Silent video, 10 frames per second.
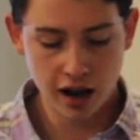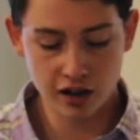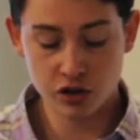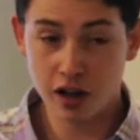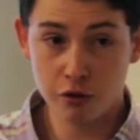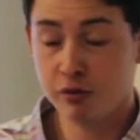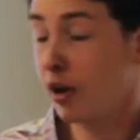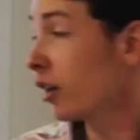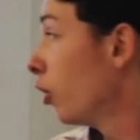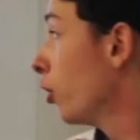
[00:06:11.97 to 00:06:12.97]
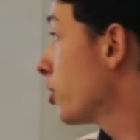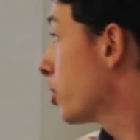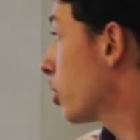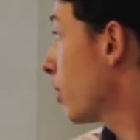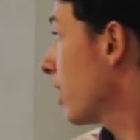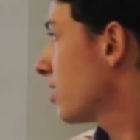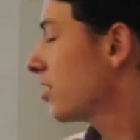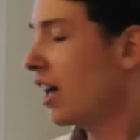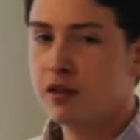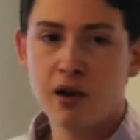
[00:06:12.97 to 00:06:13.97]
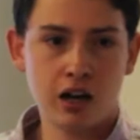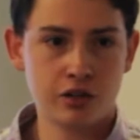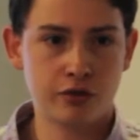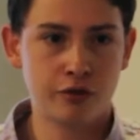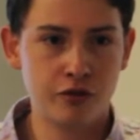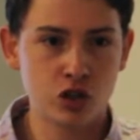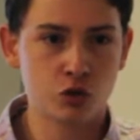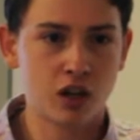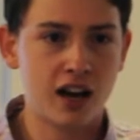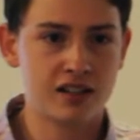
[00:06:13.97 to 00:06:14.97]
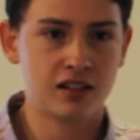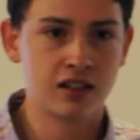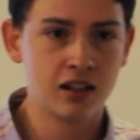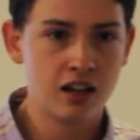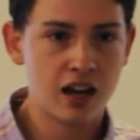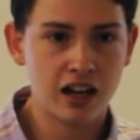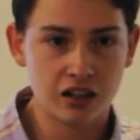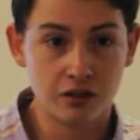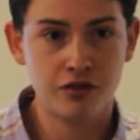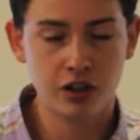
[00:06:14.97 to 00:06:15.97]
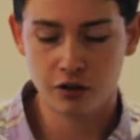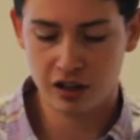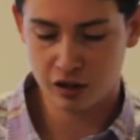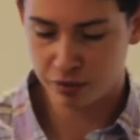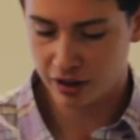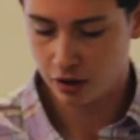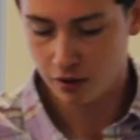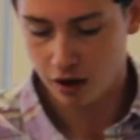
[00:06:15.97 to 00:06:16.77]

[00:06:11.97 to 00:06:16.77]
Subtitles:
And so that was my goal, is to create a sandbox for visualizing and configuring and playing